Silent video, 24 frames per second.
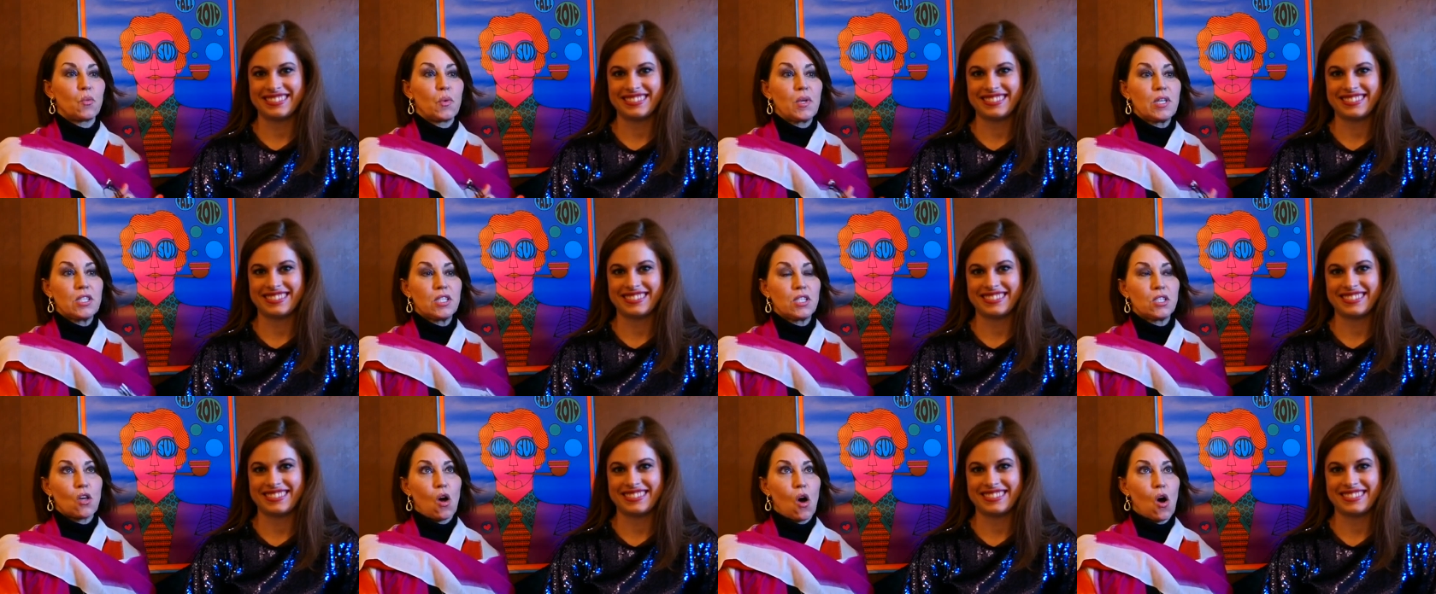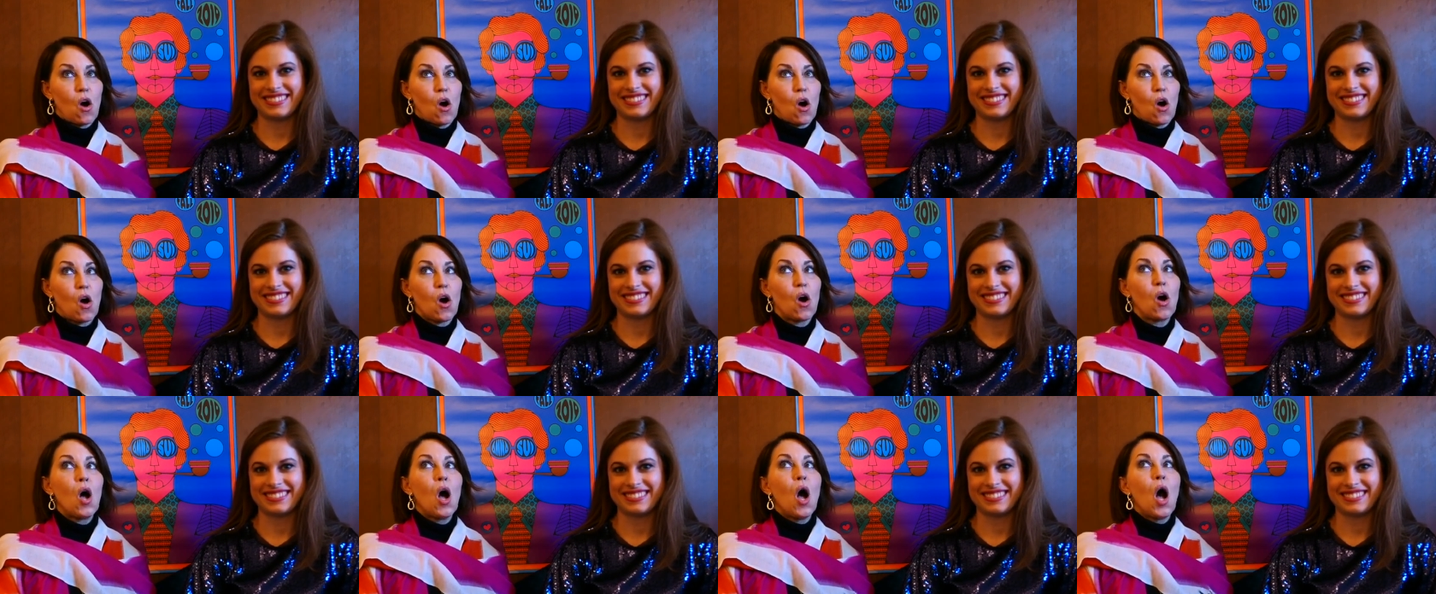Speaker 1: We
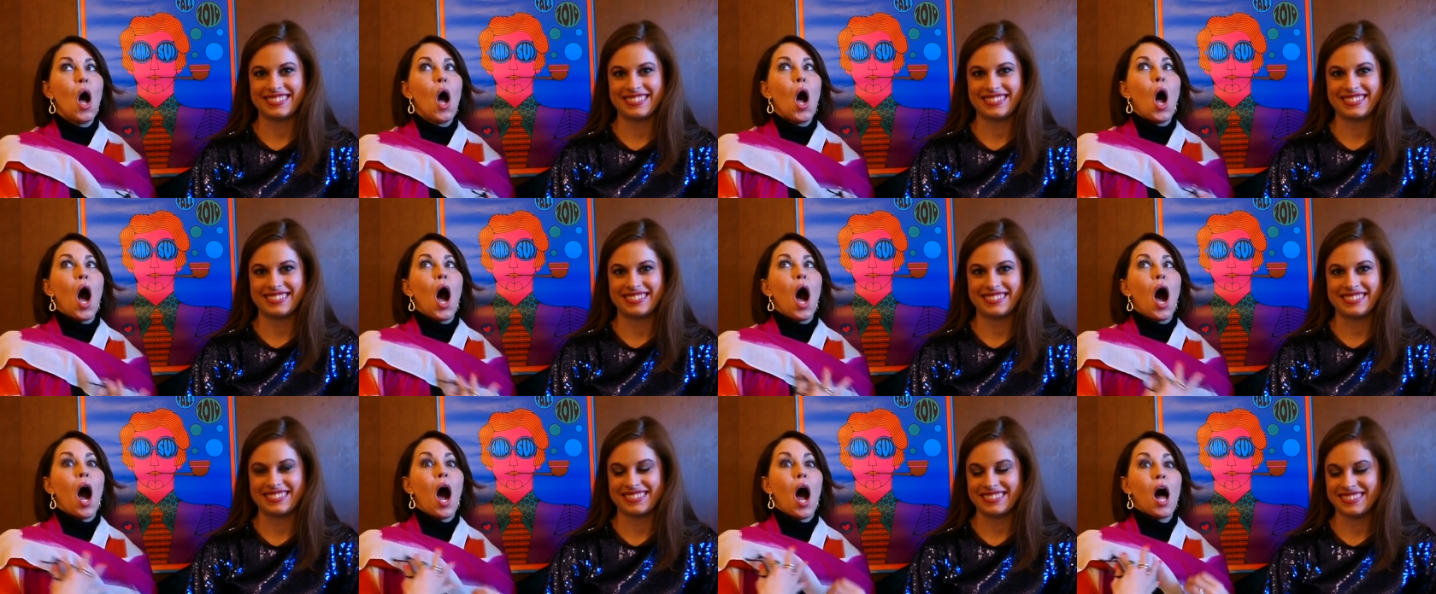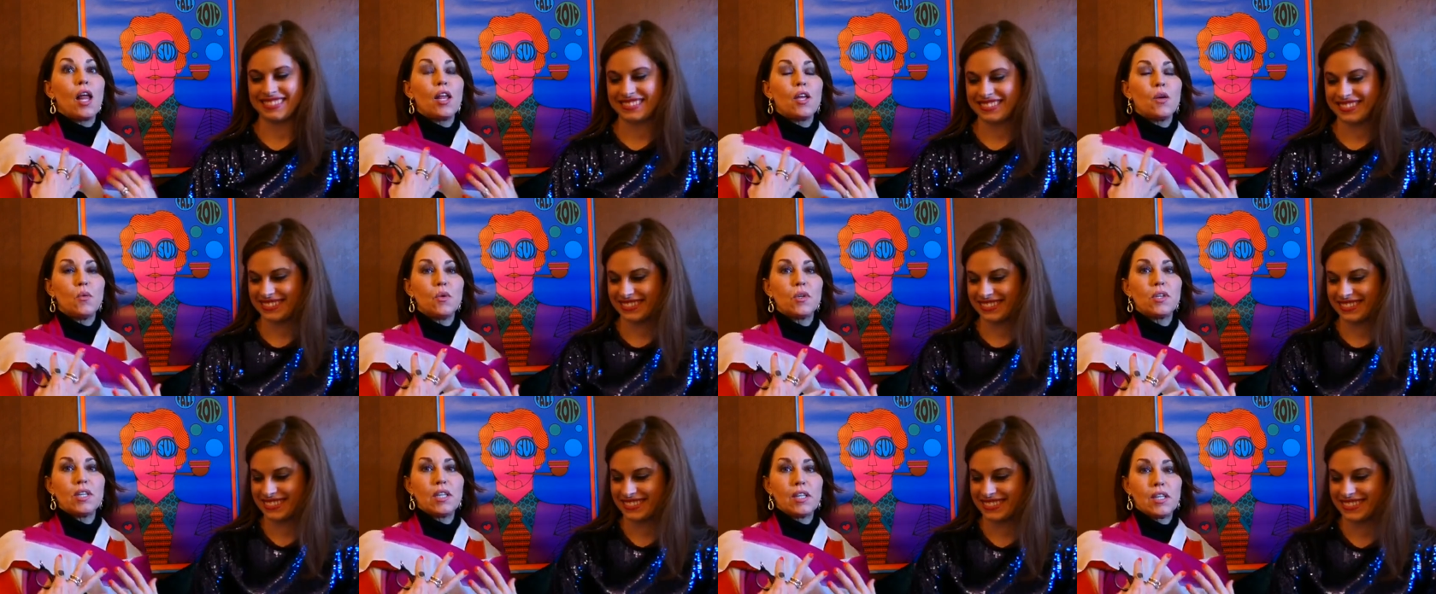saw
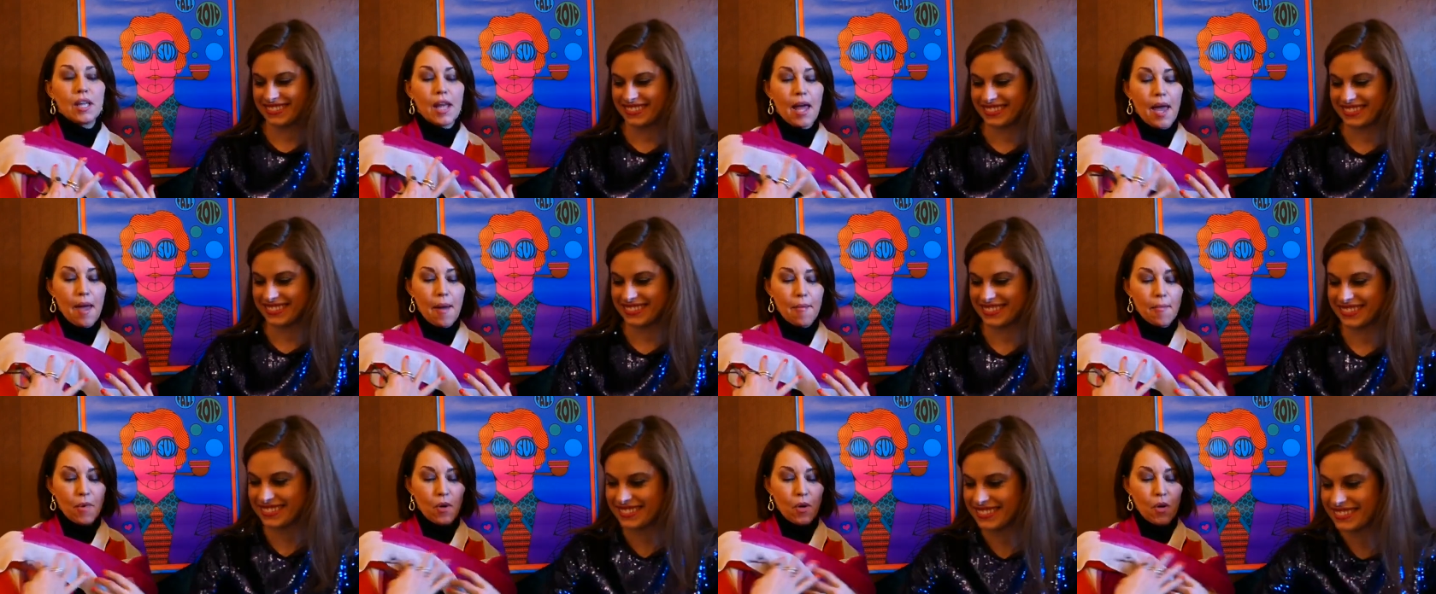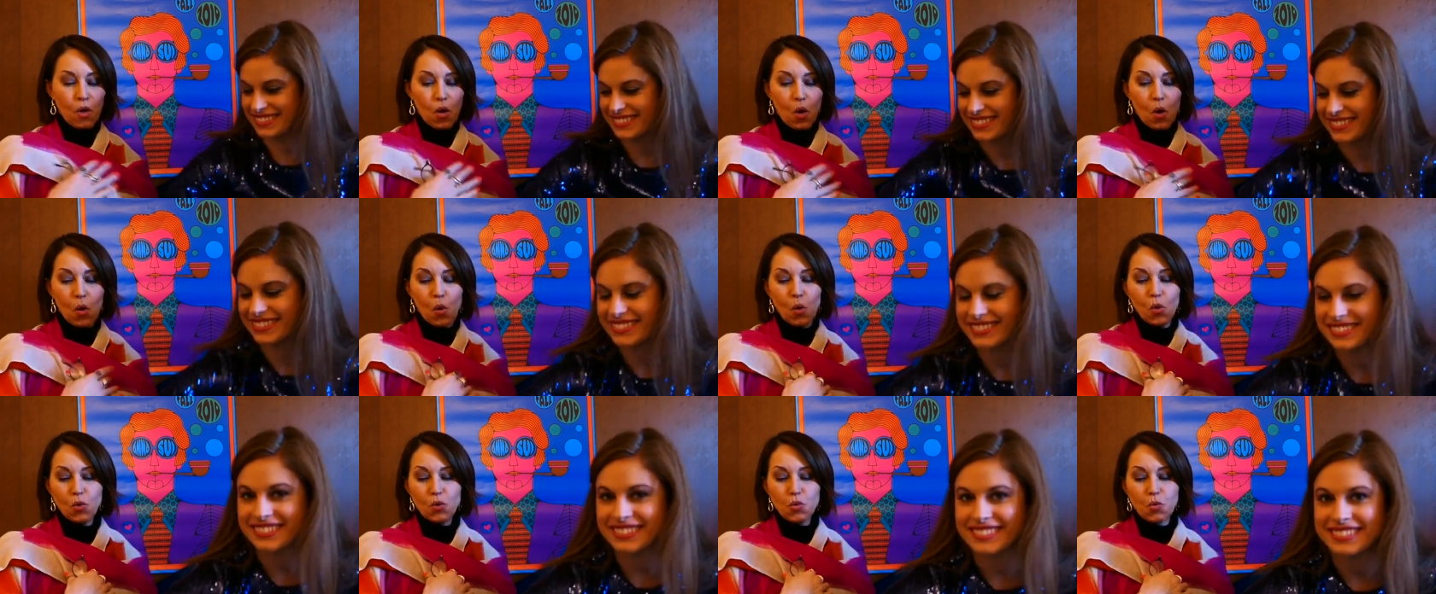Hollywood glamour,
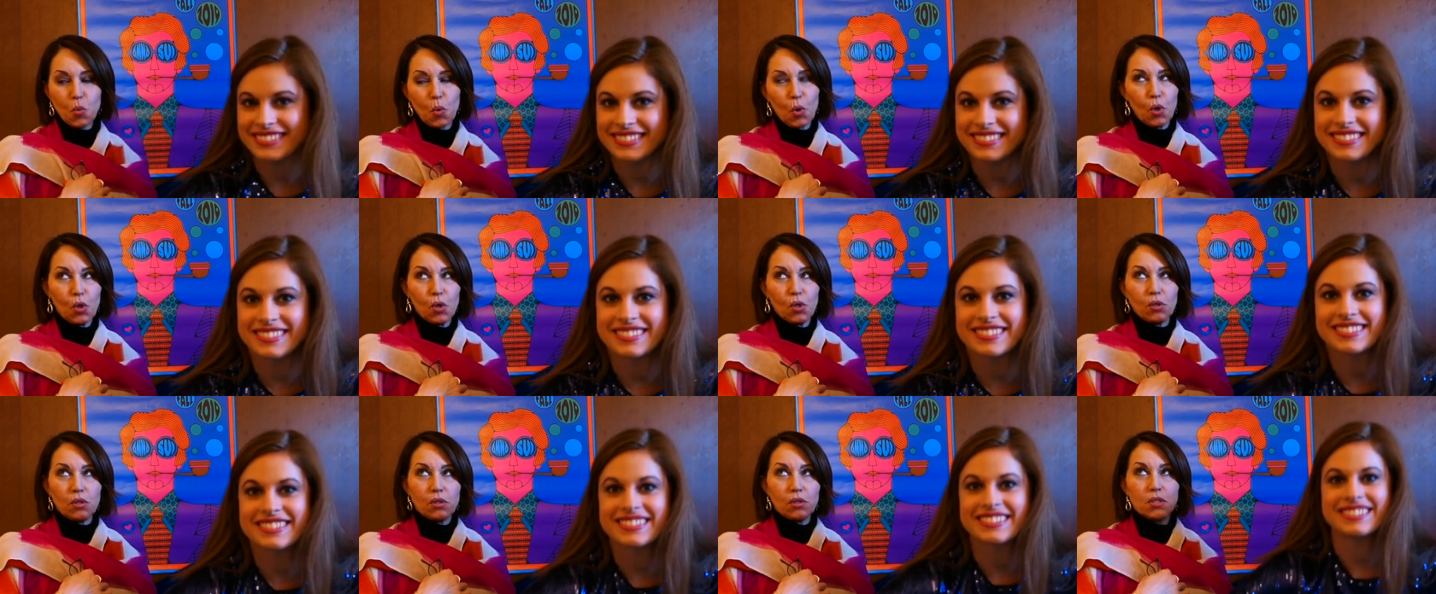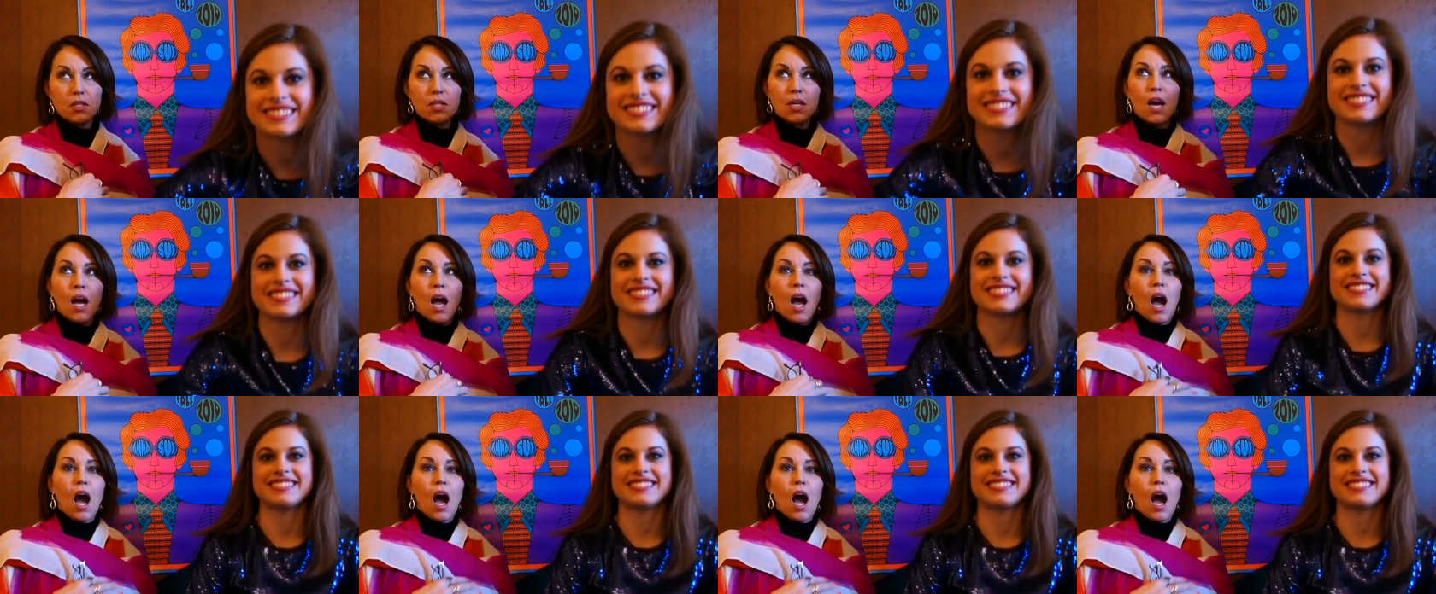old world,